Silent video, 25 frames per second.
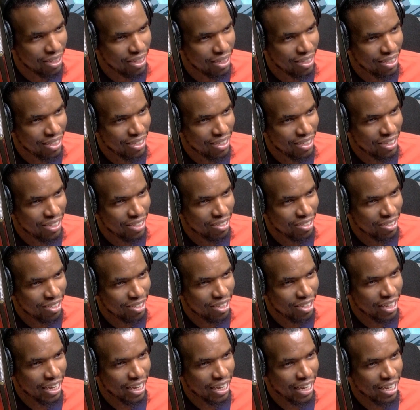
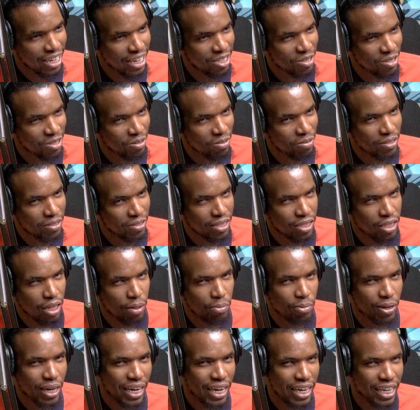What? Yeah, and so
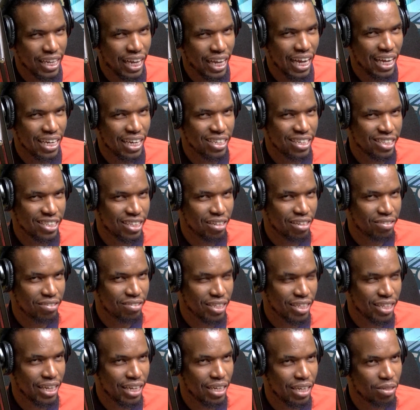someone earning a hundred
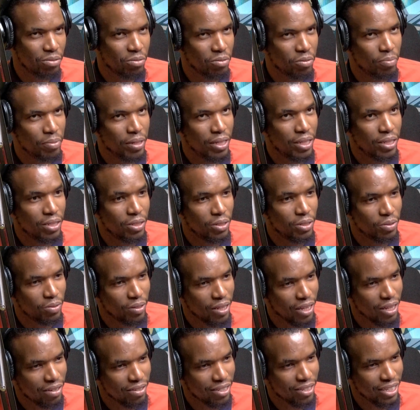thousand, that would be
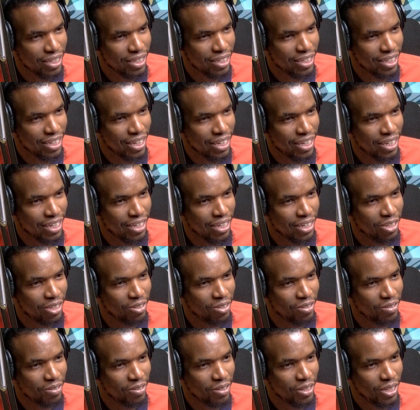two thousand. Uh,
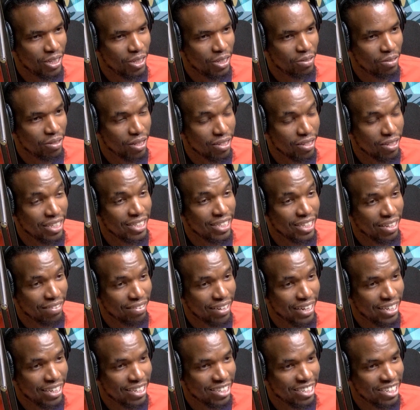you know
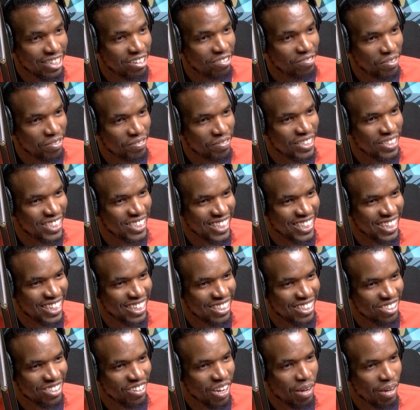2,750
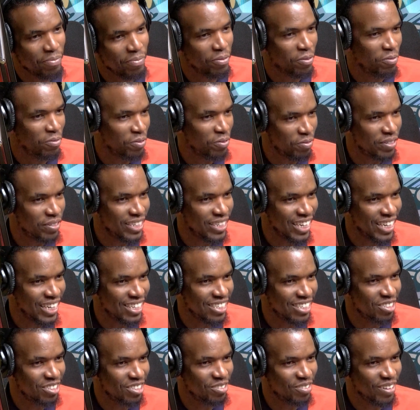shillings, so up from
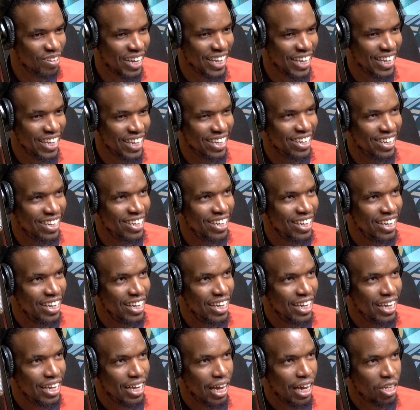1,500. So again,
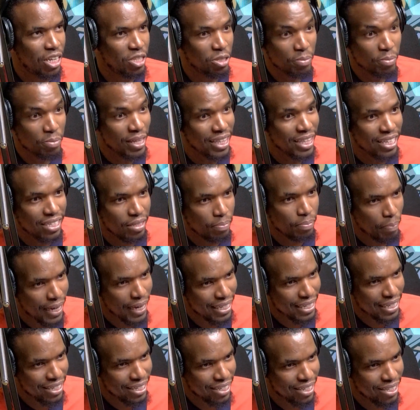yeah, assuming this
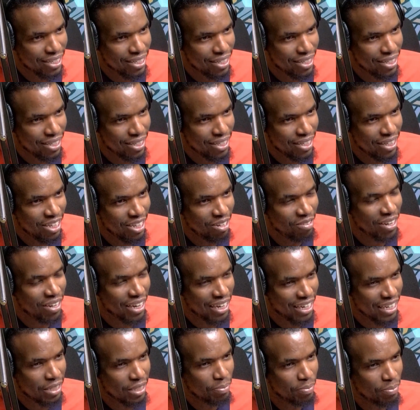passes, uh-huh. then you
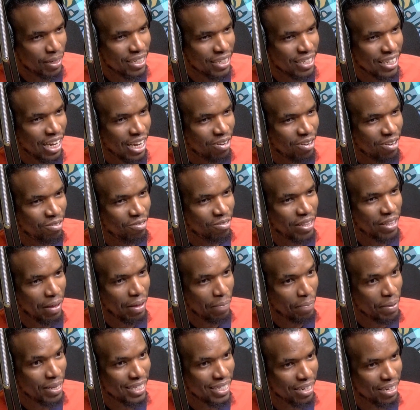can expect how
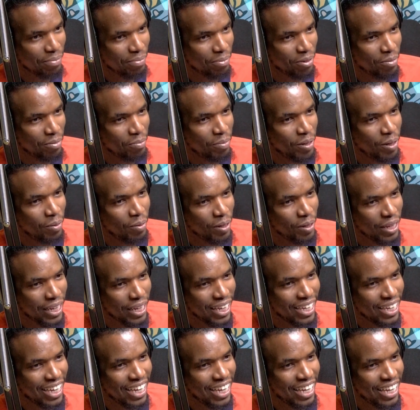the pay slip will be
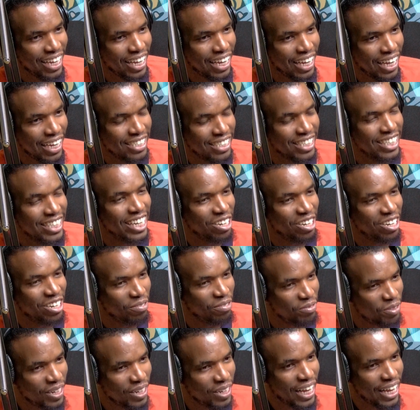looking uh, at Literally. the end
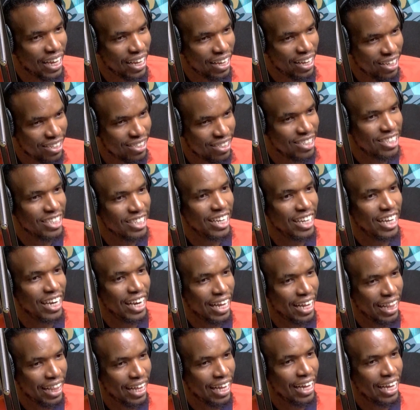of July. It's Literally.
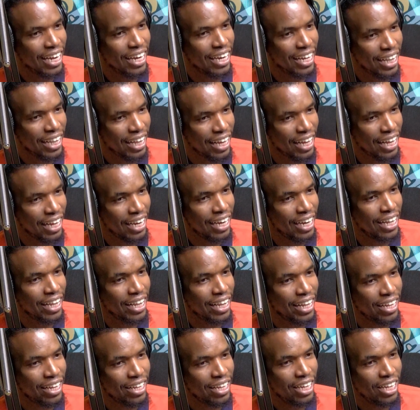another, another,
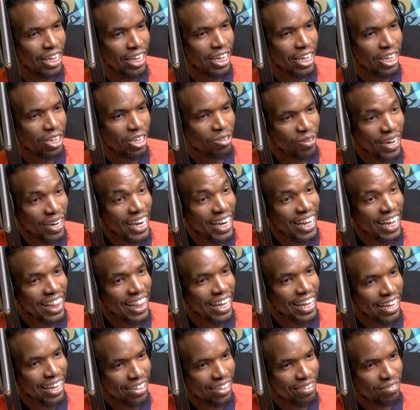another, you know,
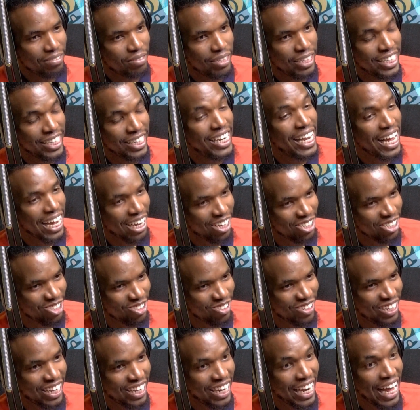another
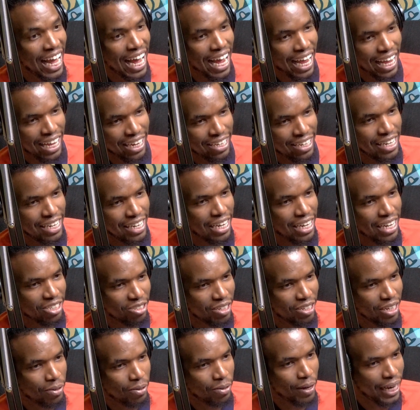deduction and a higher
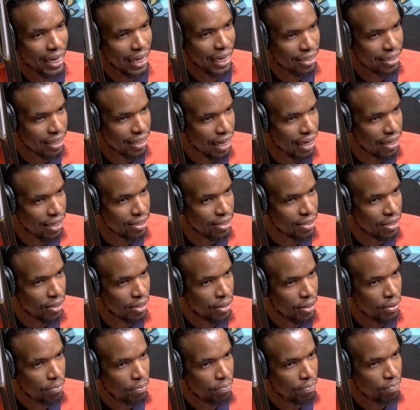deduction. Well, at that,
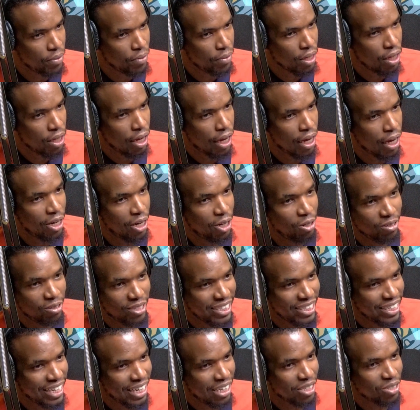exactly. And
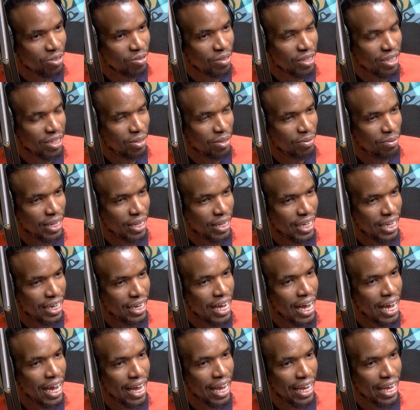noting that already we
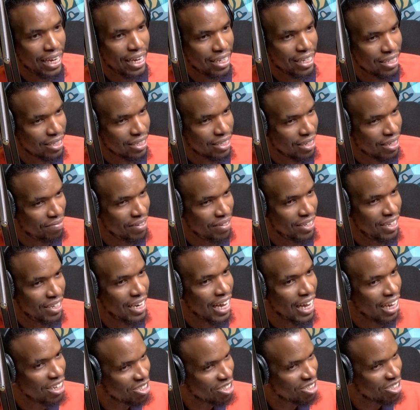had higher NSSF
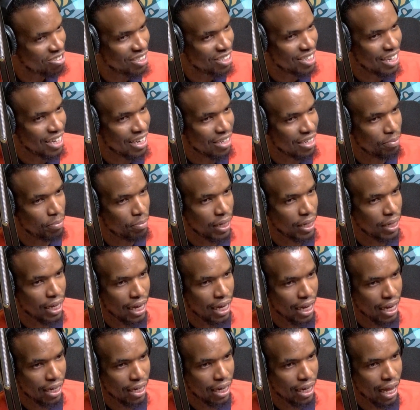deductions that mm-hmm.
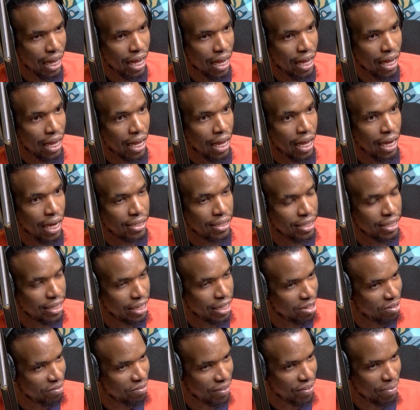began uh, at
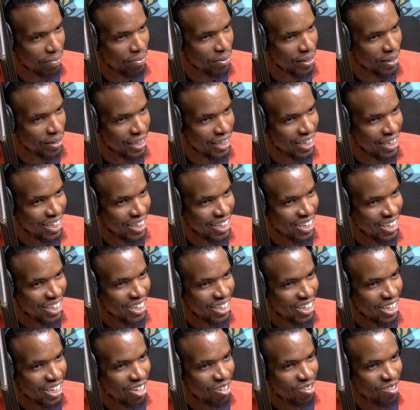the end of February, right?